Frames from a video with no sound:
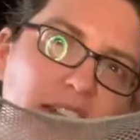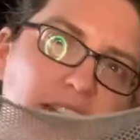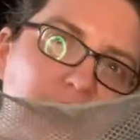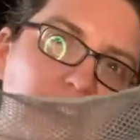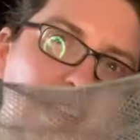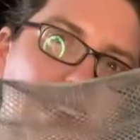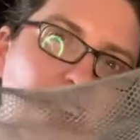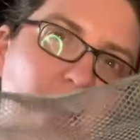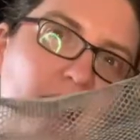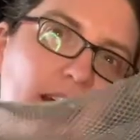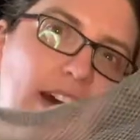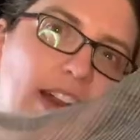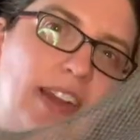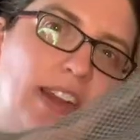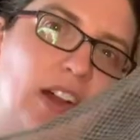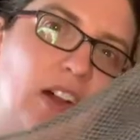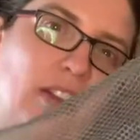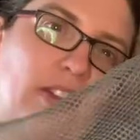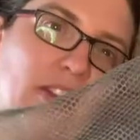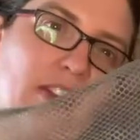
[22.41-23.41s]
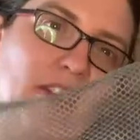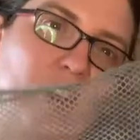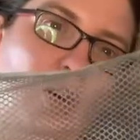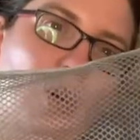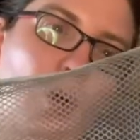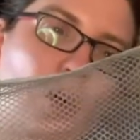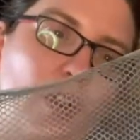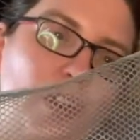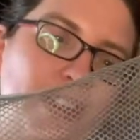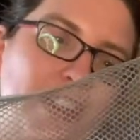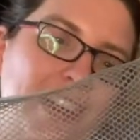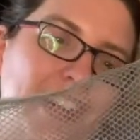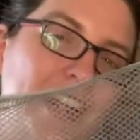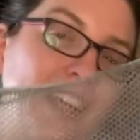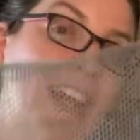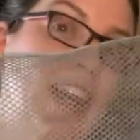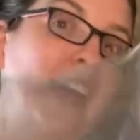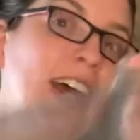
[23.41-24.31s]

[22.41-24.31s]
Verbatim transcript: You see how it has all those little holes in it?